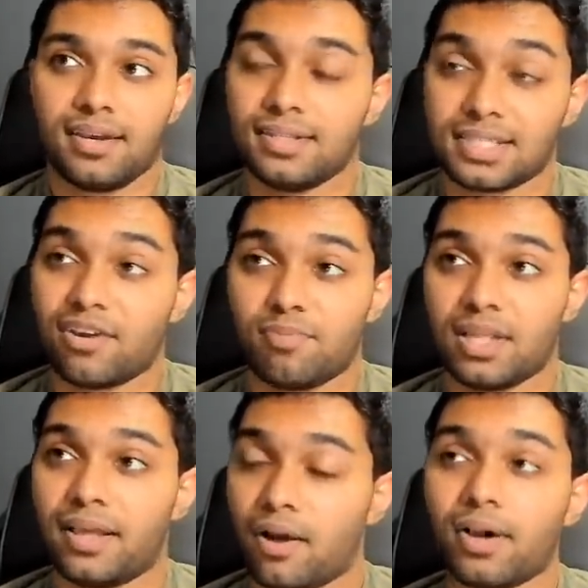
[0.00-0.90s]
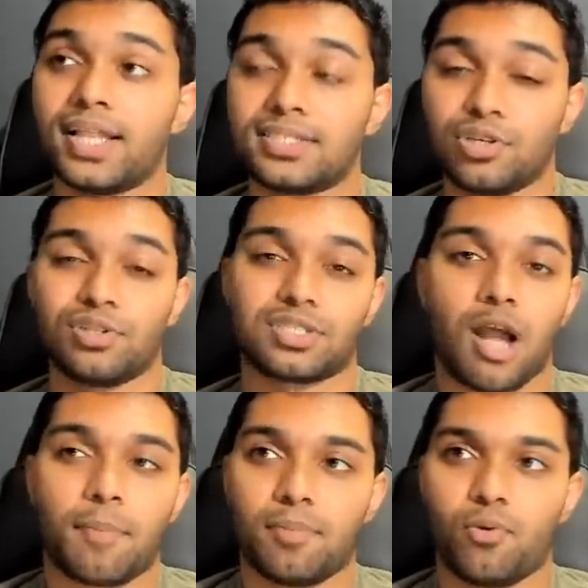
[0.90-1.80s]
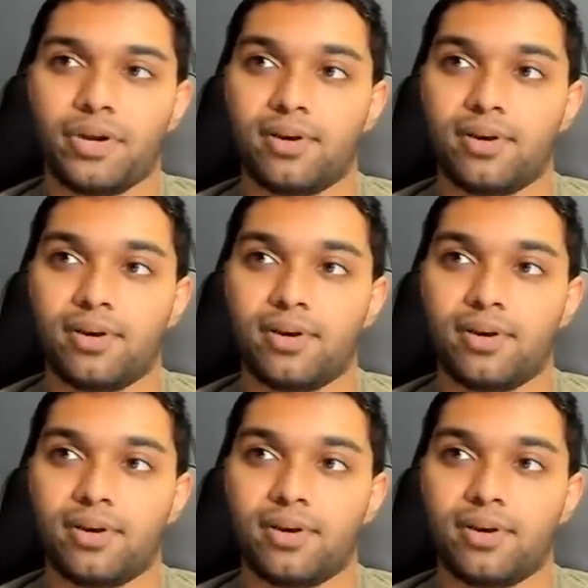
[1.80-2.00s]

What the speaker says: instead of being like, okay, that's a good stopping point,